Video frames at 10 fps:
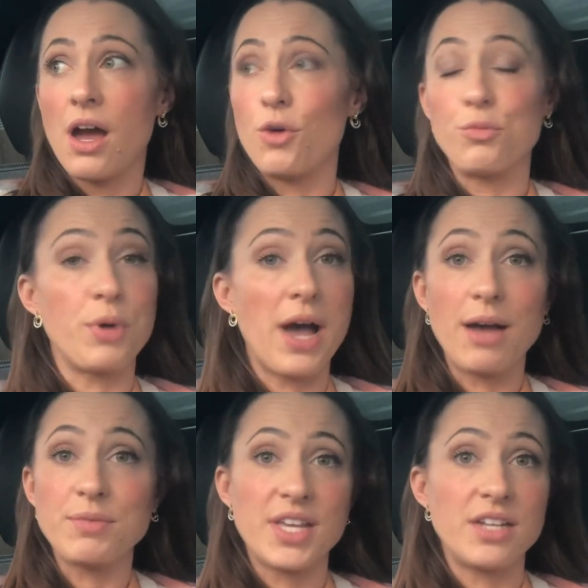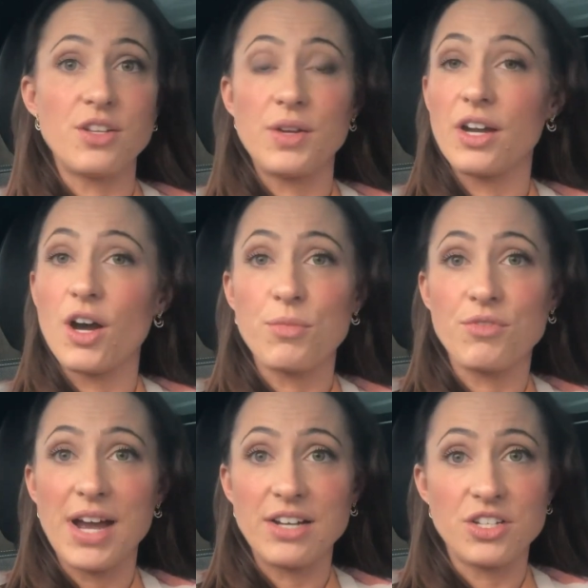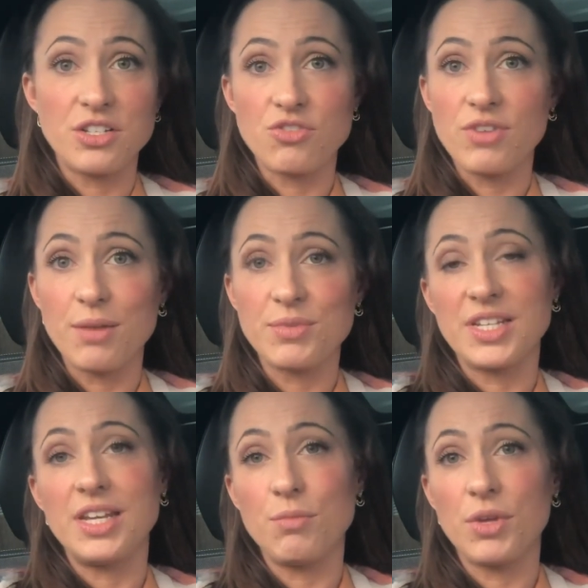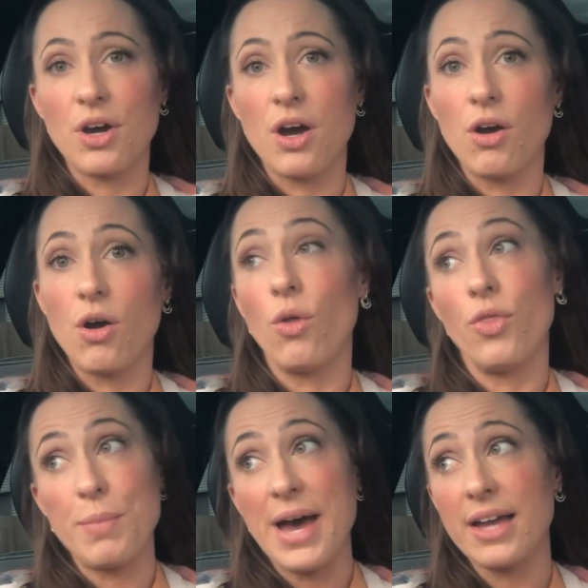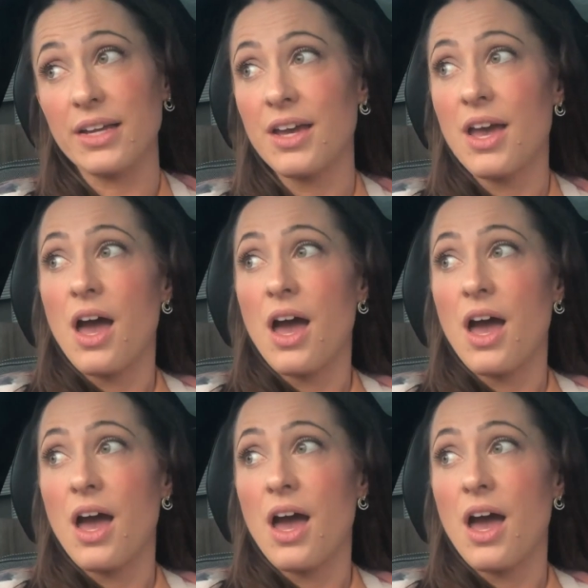um, perhaps they're doing up the ratchet straps to keep the car on the back.